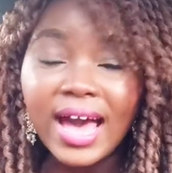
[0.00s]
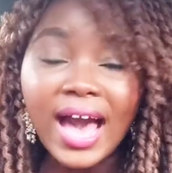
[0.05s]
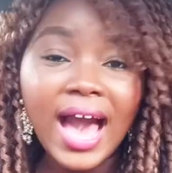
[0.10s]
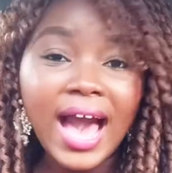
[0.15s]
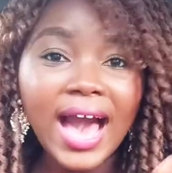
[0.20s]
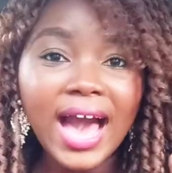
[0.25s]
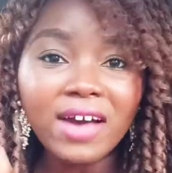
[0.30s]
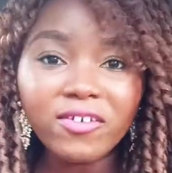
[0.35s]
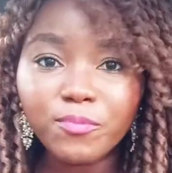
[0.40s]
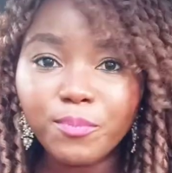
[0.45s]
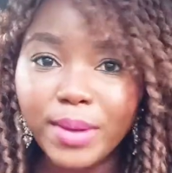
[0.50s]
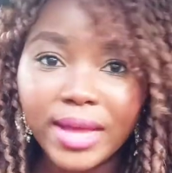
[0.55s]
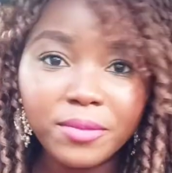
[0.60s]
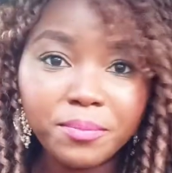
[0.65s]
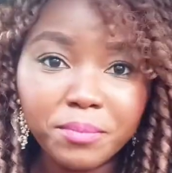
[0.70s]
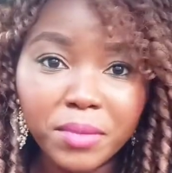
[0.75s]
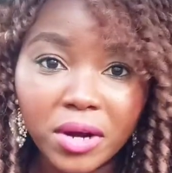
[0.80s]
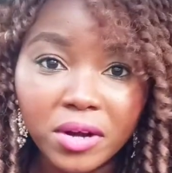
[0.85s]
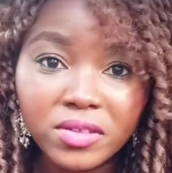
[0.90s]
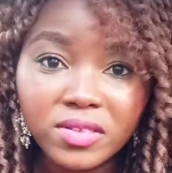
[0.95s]
I have bad
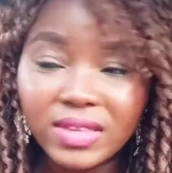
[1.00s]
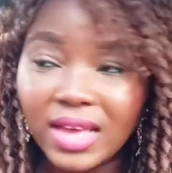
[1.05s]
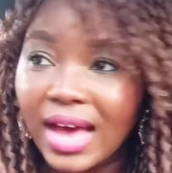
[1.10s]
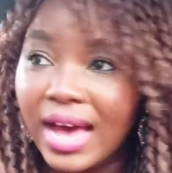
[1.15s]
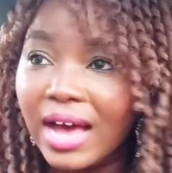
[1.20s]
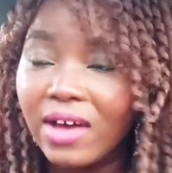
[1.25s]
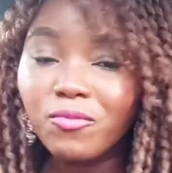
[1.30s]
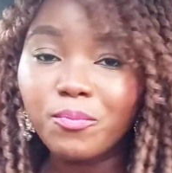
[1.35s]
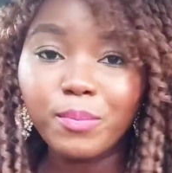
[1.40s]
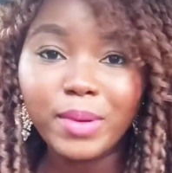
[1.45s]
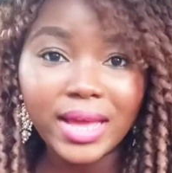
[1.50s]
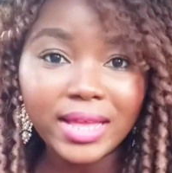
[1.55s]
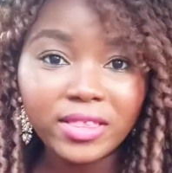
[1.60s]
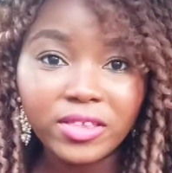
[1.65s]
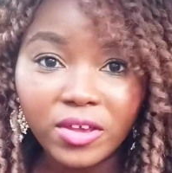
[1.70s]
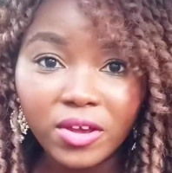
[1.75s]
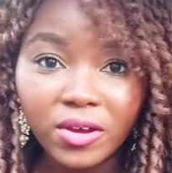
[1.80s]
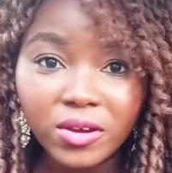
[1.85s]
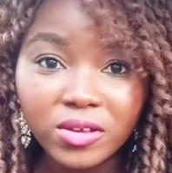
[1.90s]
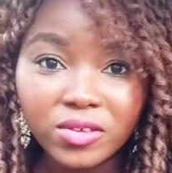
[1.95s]
months. I have bad
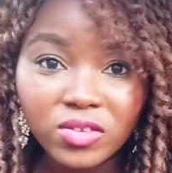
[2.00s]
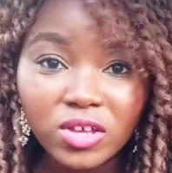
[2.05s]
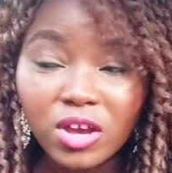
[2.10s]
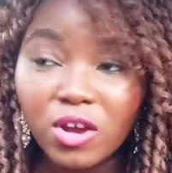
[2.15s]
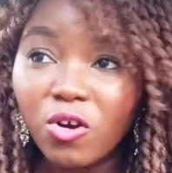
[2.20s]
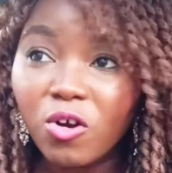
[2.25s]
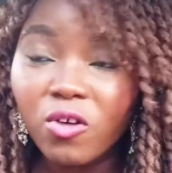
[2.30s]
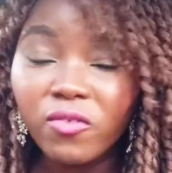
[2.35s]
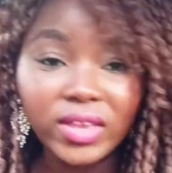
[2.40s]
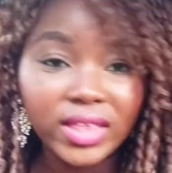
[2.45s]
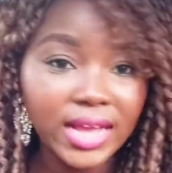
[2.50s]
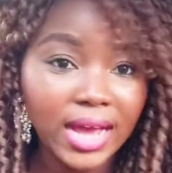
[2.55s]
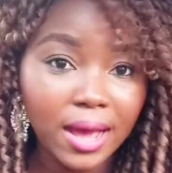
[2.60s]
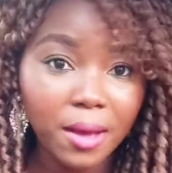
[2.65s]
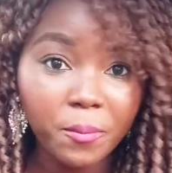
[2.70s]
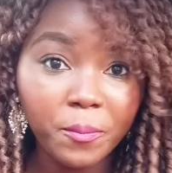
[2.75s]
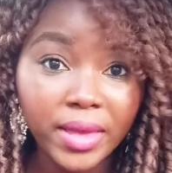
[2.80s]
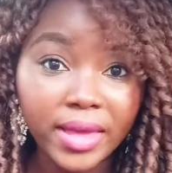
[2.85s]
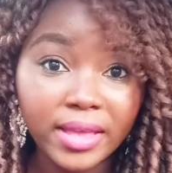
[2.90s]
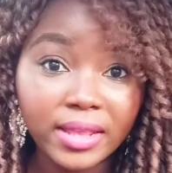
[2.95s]
years. COVID
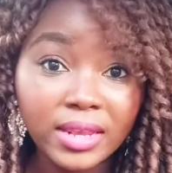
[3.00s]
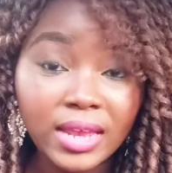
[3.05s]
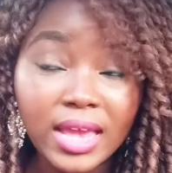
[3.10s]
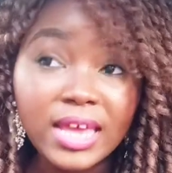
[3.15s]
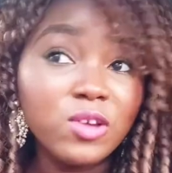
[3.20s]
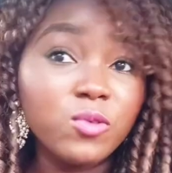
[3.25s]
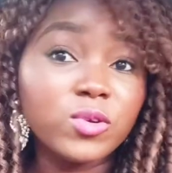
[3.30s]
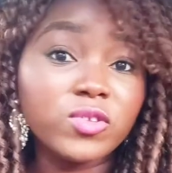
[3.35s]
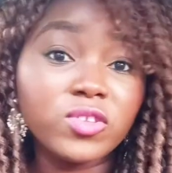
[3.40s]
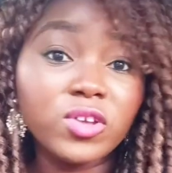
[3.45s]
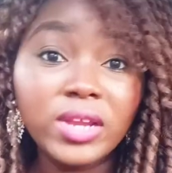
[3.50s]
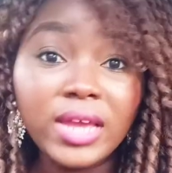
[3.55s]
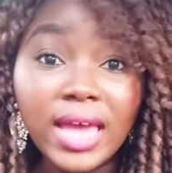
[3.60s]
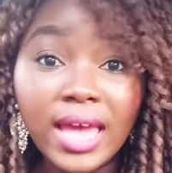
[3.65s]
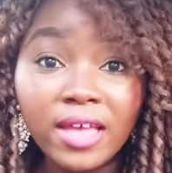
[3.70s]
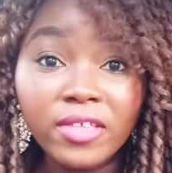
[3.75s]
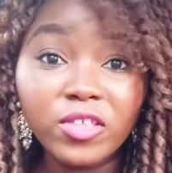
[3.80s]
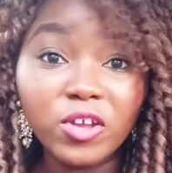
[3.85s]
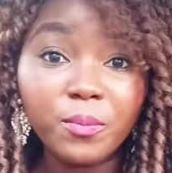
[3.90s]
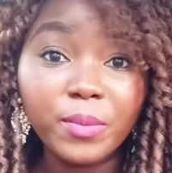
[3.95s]
happened. It was going to
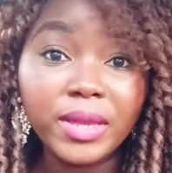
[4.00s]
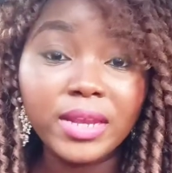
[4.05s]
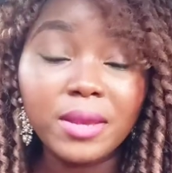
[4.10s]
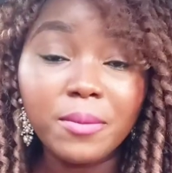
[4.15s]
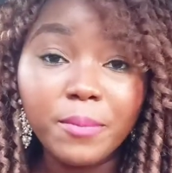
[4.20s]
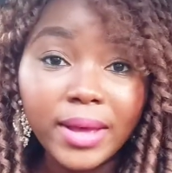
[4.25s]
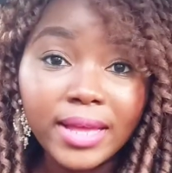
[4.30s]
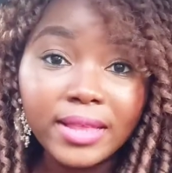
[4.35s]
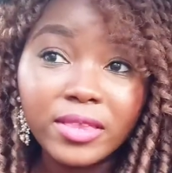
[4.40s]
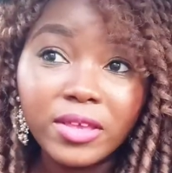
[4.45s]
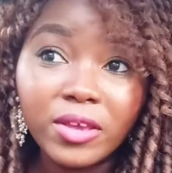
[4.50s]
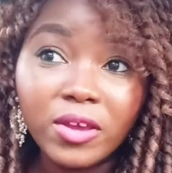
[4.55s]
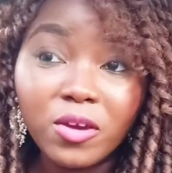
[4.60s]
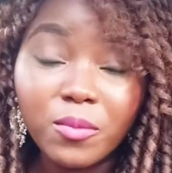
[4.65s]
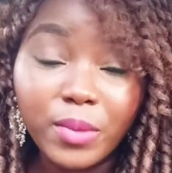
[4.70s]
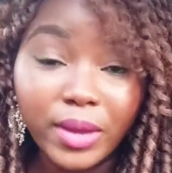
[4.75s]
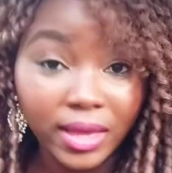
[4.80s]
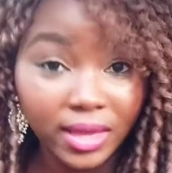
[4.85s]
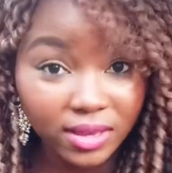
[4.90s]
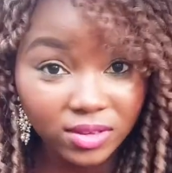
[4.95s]
end up being a bad year,
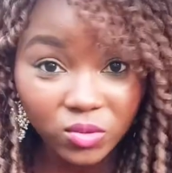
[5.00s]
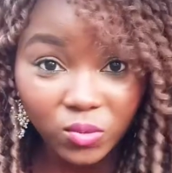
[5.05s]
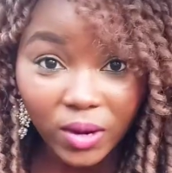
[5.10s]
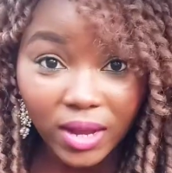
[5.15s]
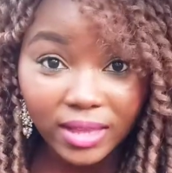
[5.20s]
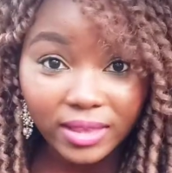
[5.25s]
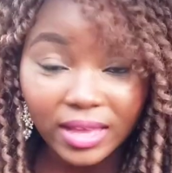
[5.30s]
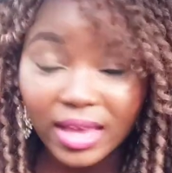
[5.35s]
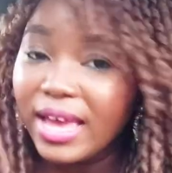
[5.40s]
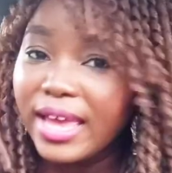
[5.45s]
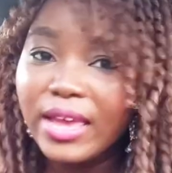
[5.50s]
but guess what?